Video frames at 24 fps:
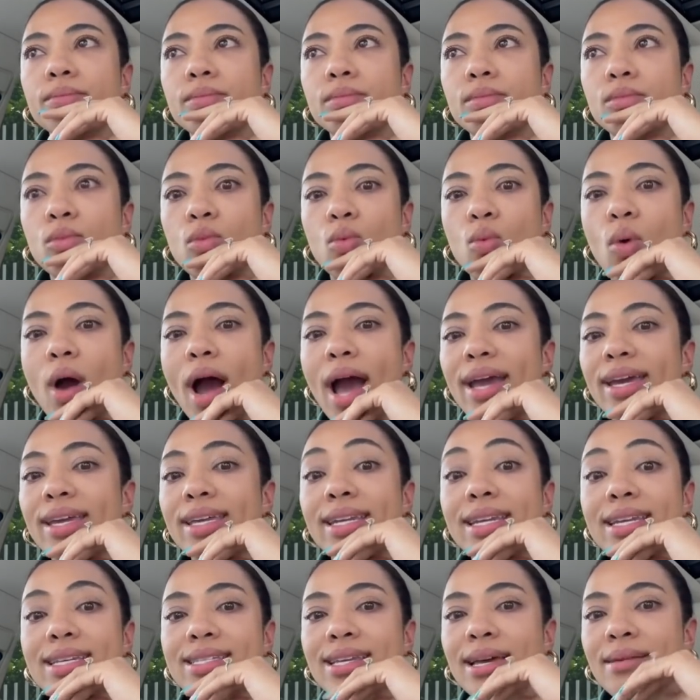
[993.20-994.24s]
why it
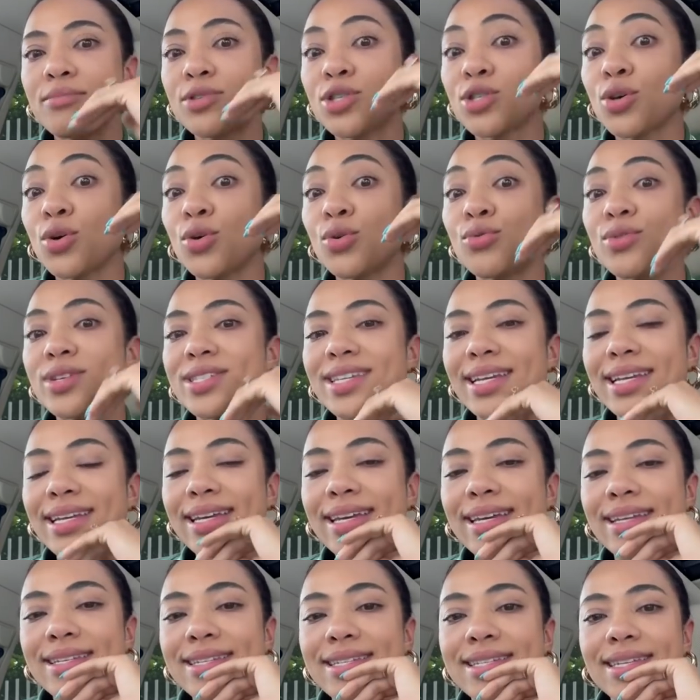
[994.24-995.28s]
is I'm so
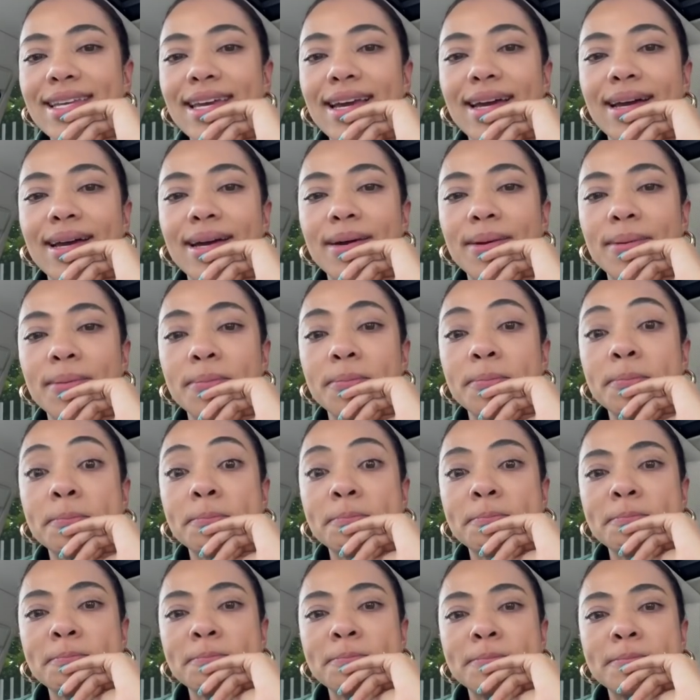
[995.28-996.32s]
resilient
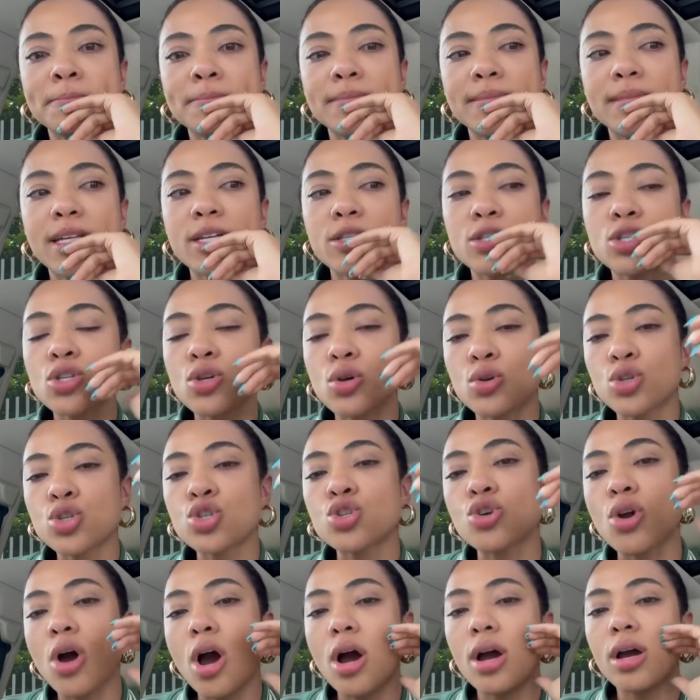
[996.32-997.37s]
and so
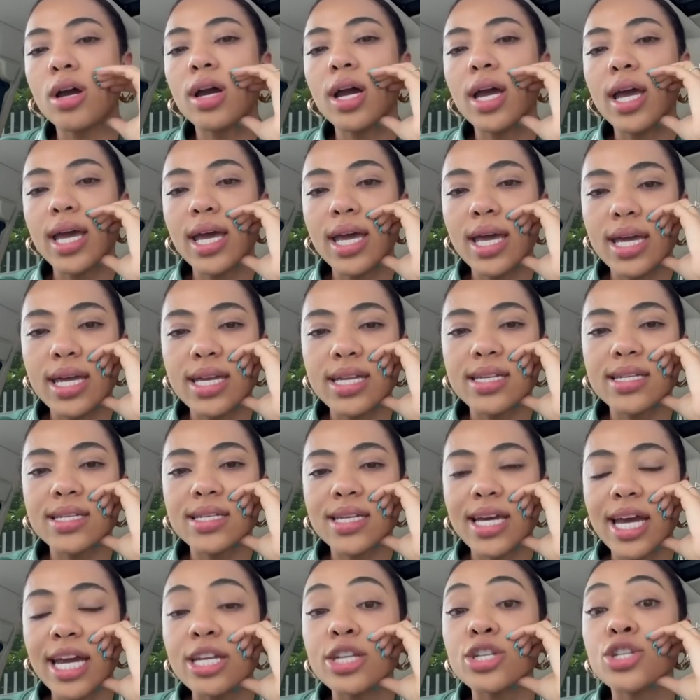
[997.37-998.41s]
strong. And
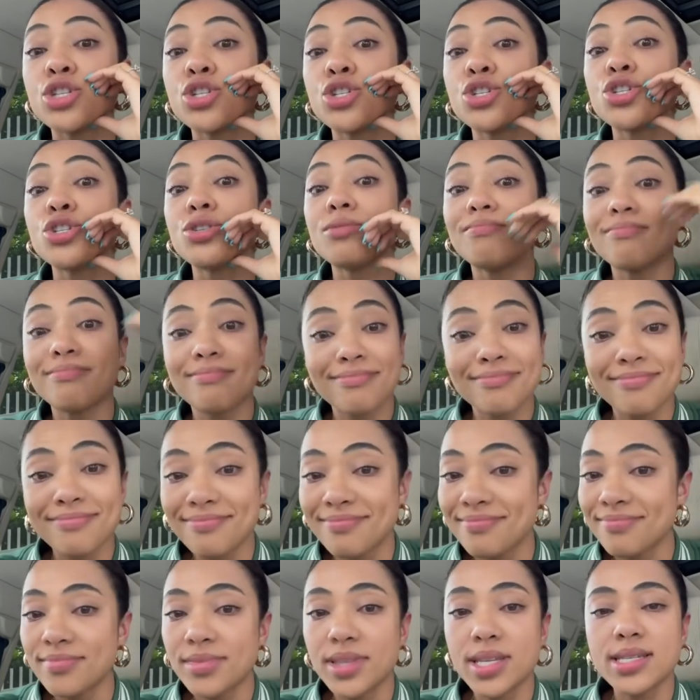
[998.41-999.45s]

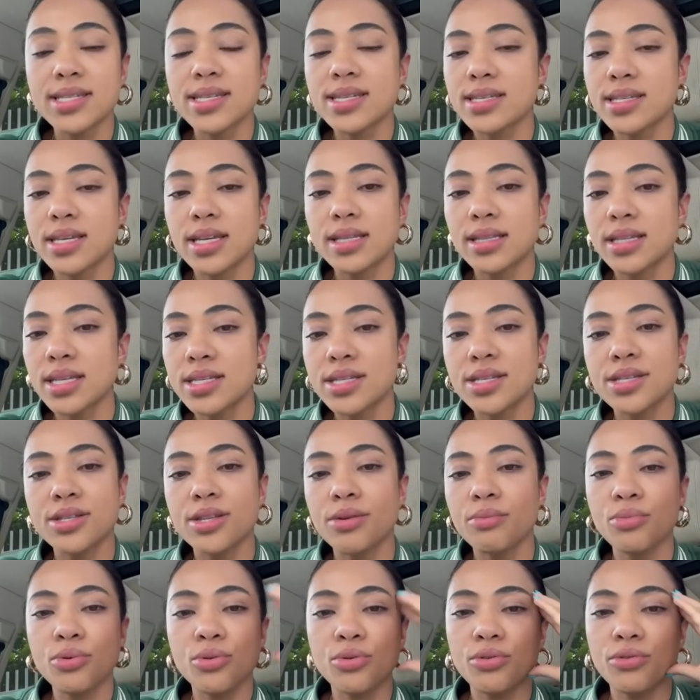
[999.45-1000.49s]
this is it. This is the
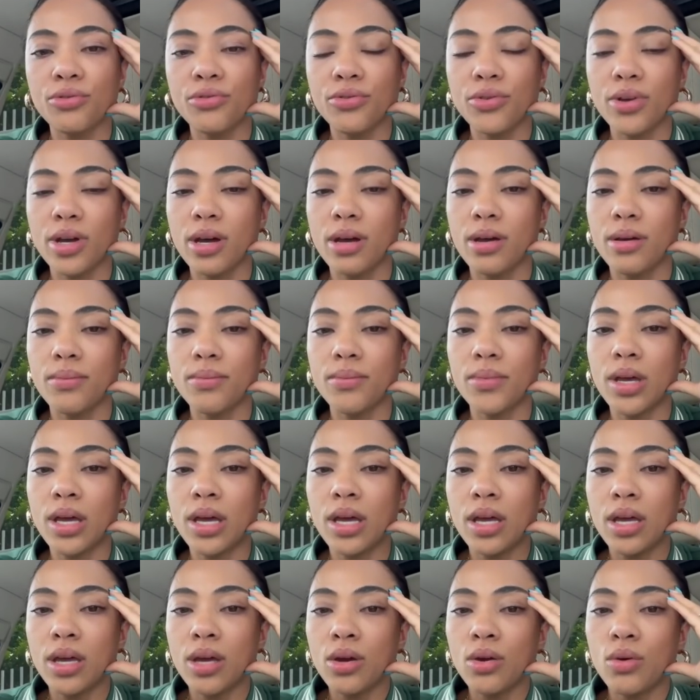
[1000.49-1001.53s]
proof.
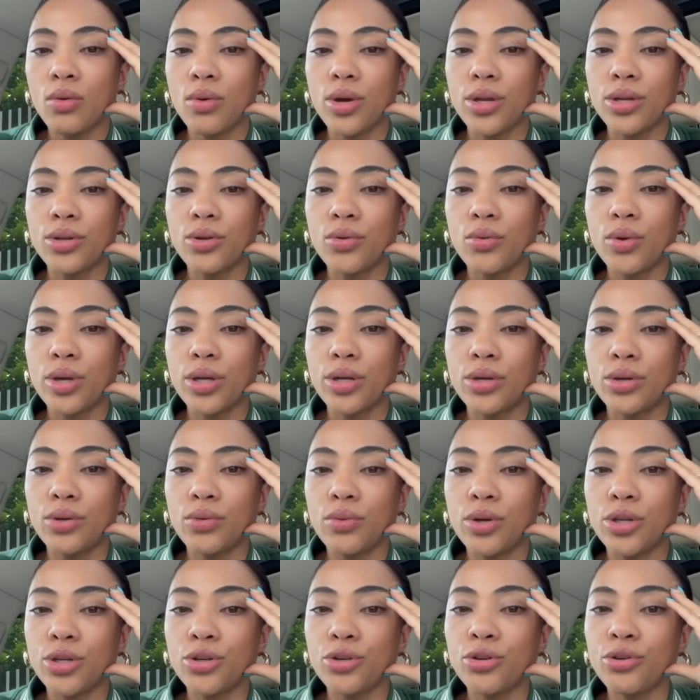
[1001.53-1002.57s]

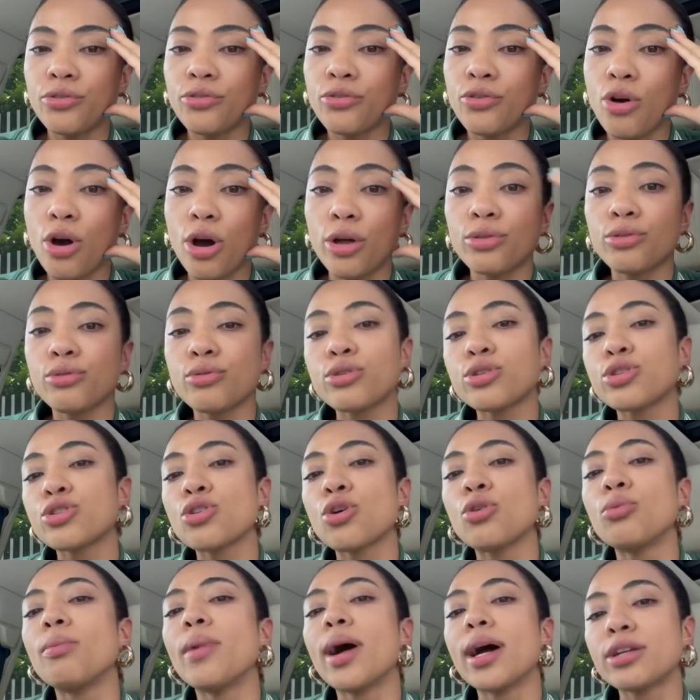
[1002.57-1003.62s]
When you've gone through so
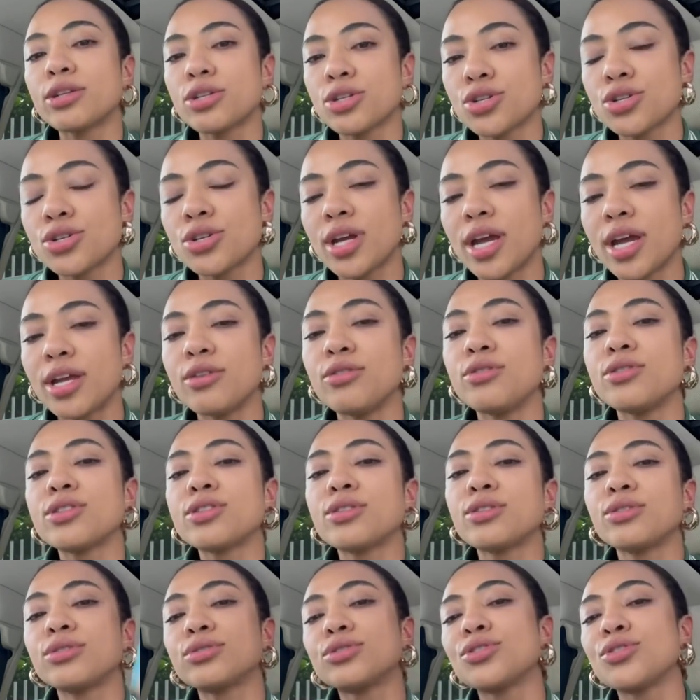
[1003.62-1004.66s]
much and you
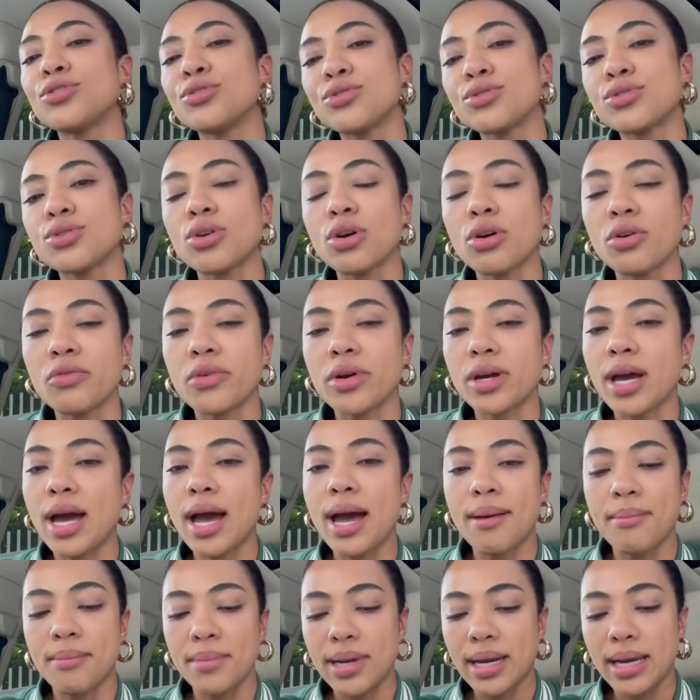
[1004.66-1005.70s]
still choose to
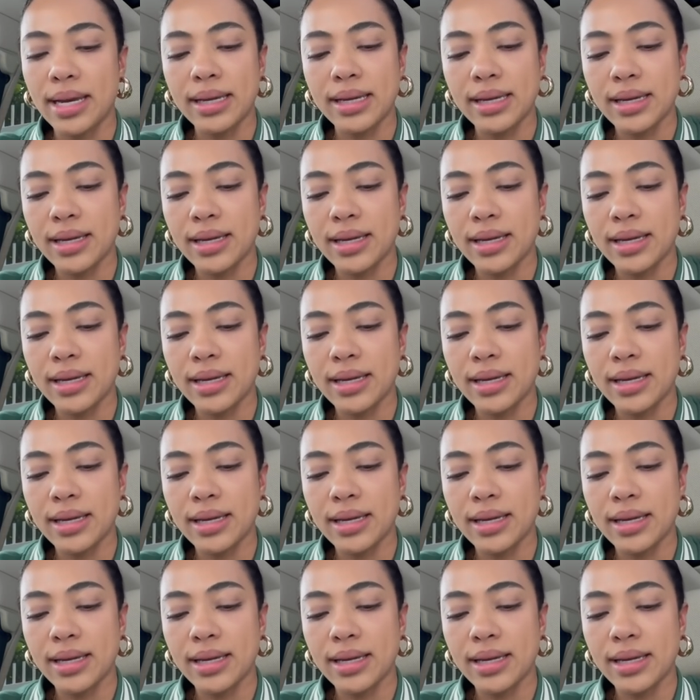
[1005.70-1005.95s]
overcome, like,